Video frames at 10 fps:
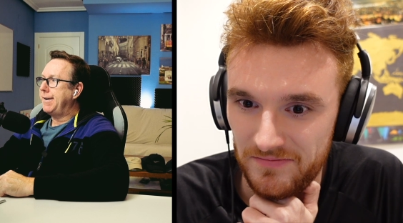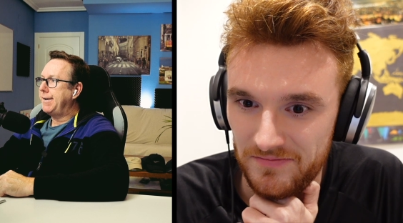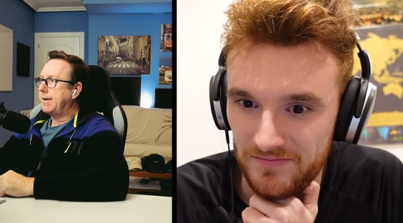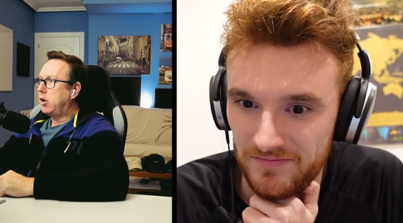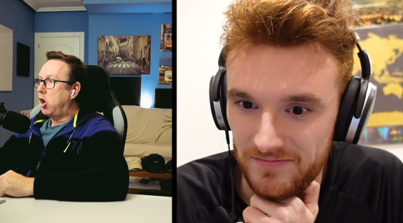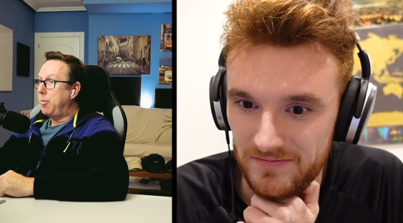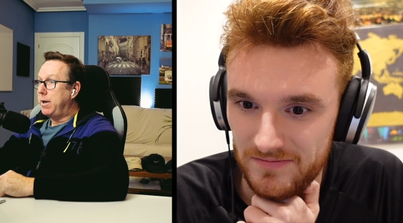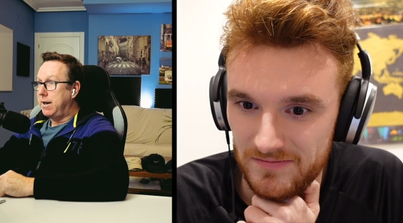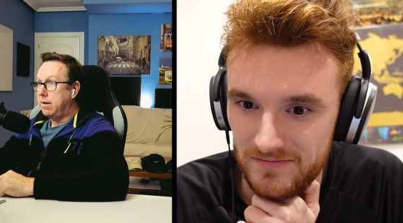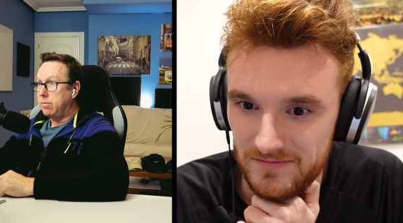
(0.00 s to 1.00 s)
Speaker 1: uh, common
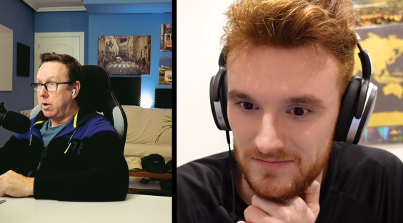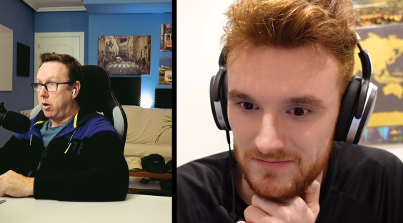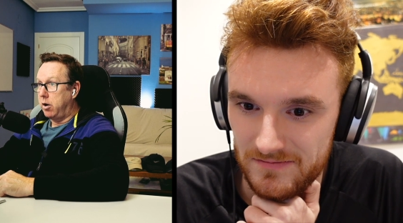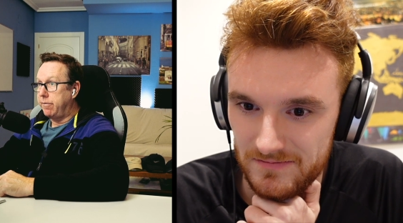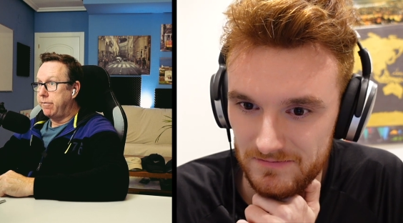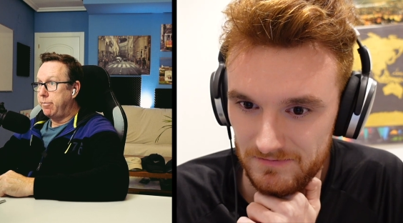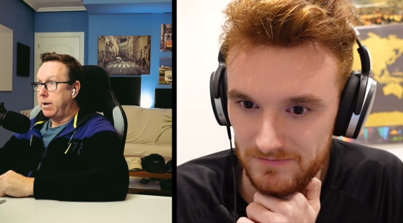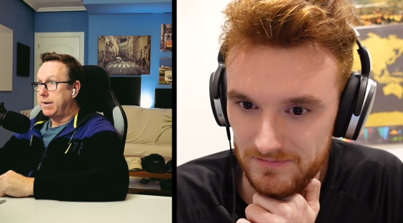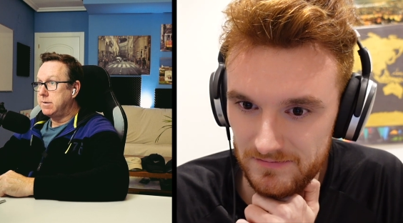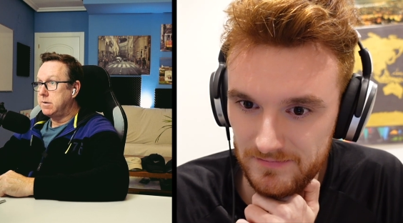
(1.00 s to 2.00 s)
in a lot of
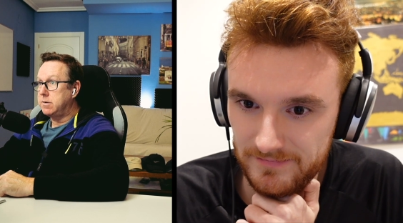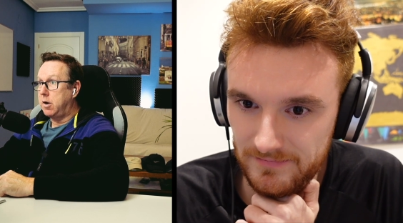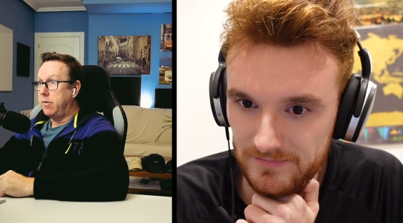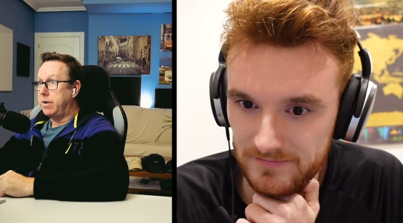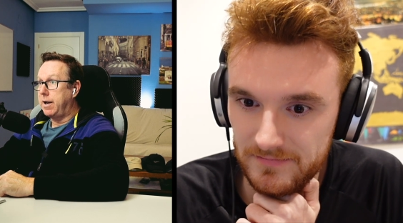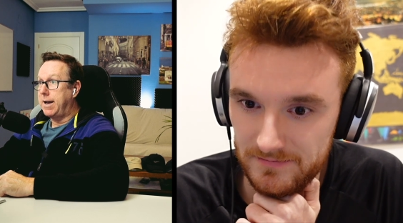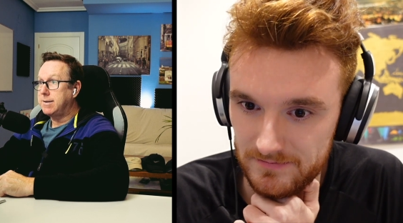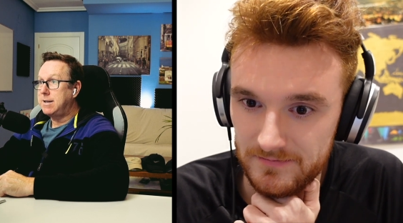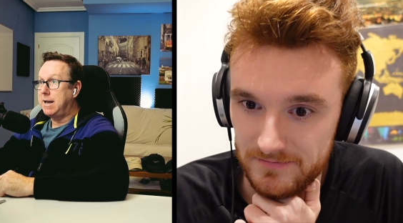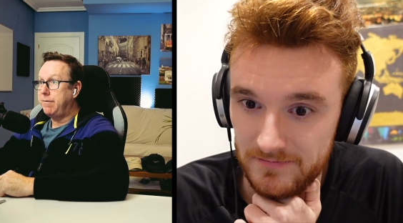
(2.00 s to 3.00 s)
places over the last
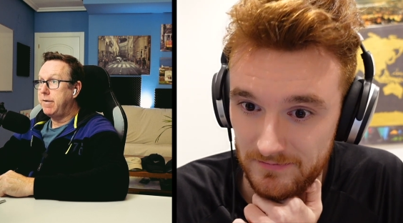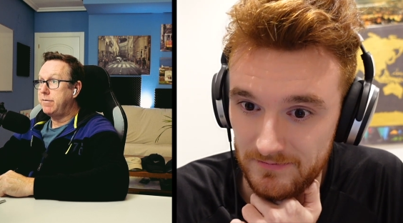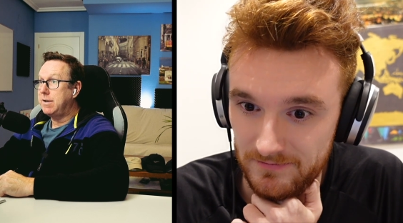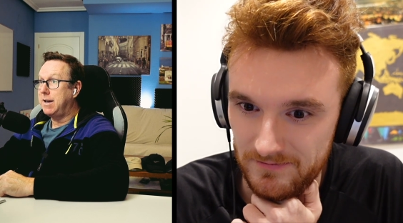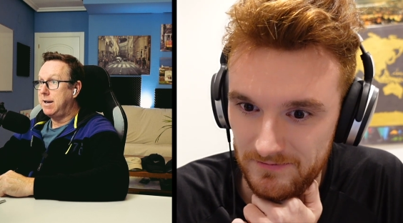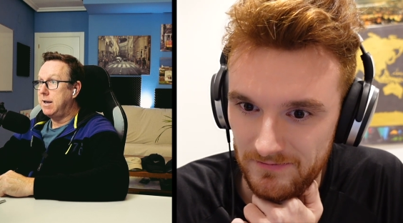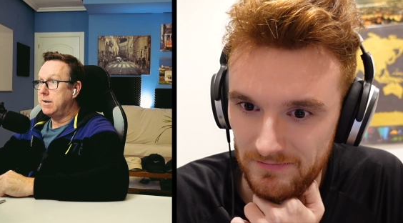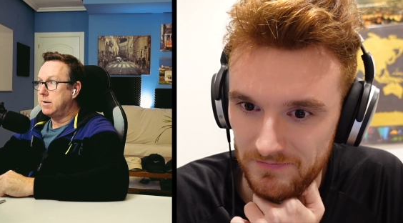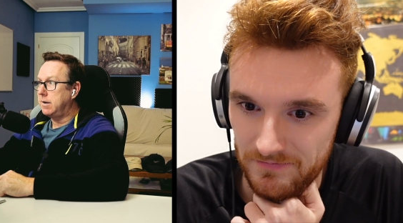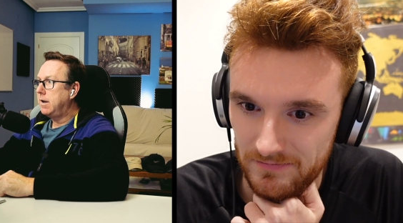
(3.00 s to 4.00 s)
10, 15 years
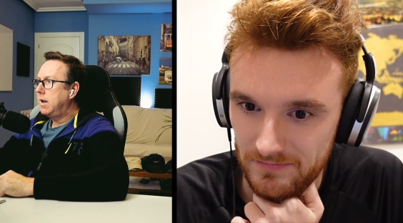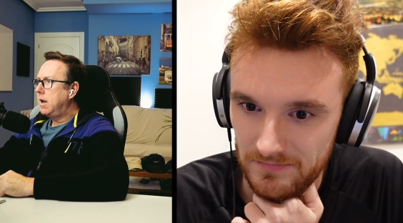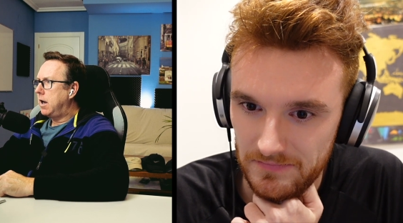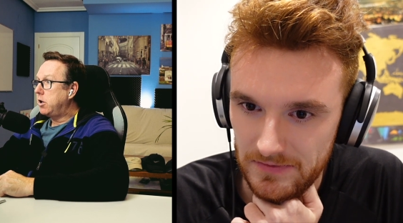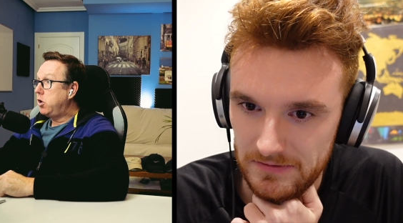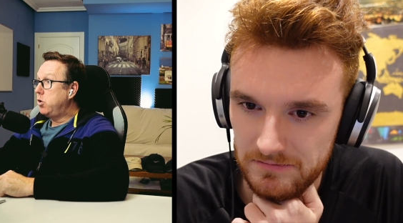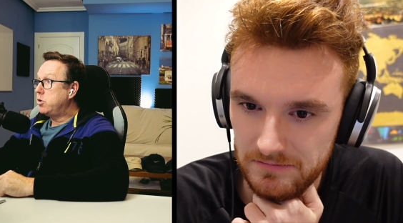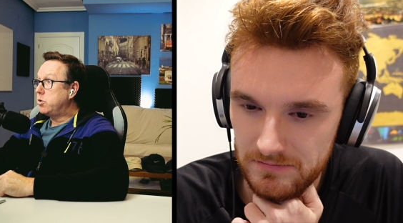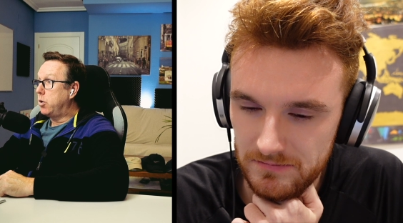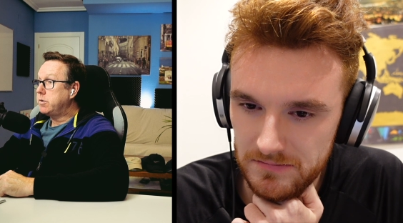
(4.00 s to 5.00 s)
and a huge
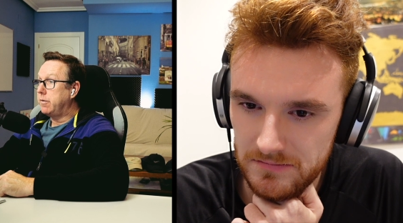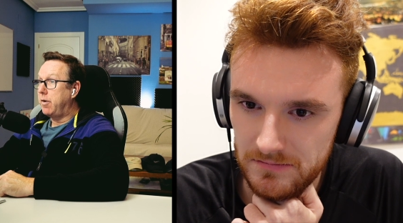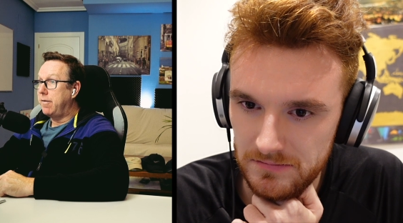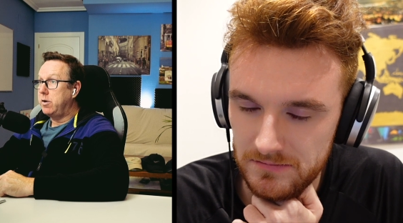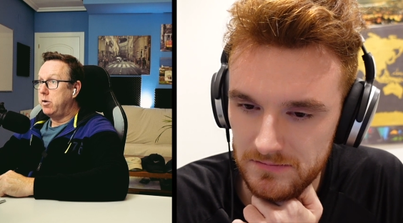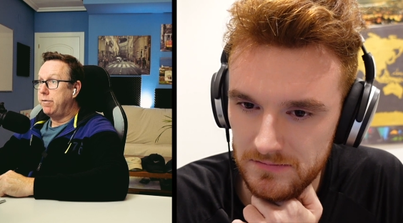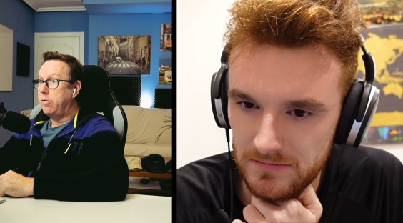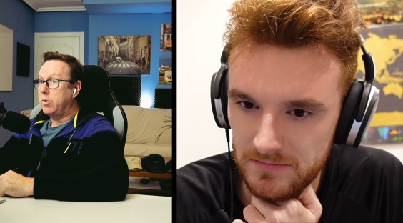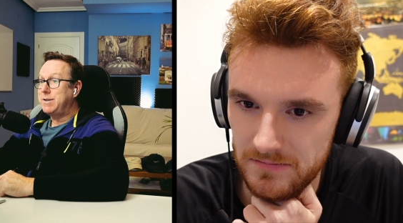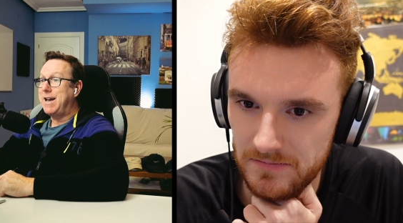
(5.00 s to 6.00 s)
source of revenue
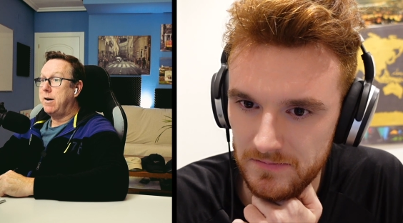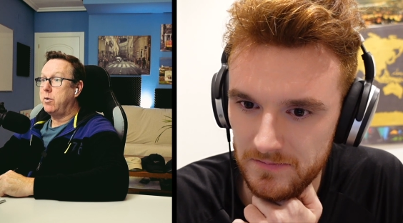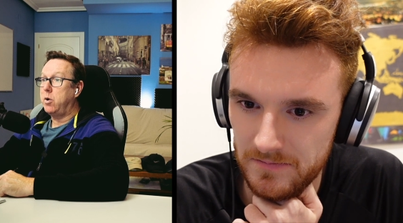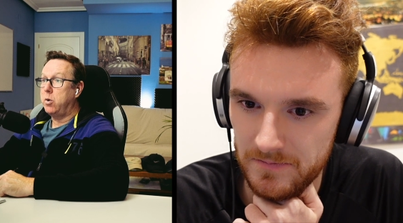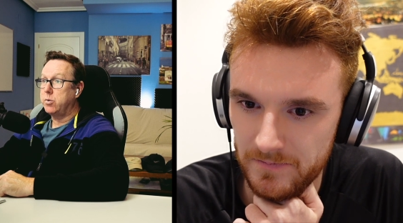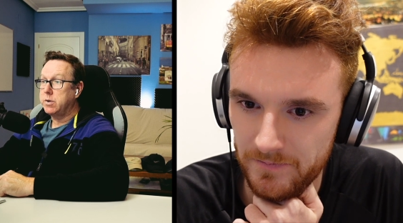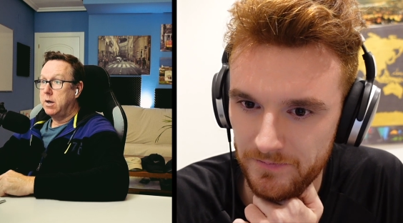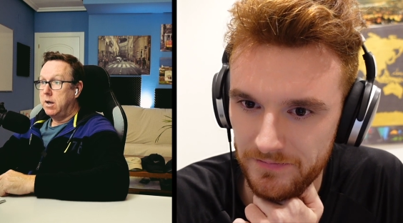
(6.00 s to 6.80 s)
for town halls.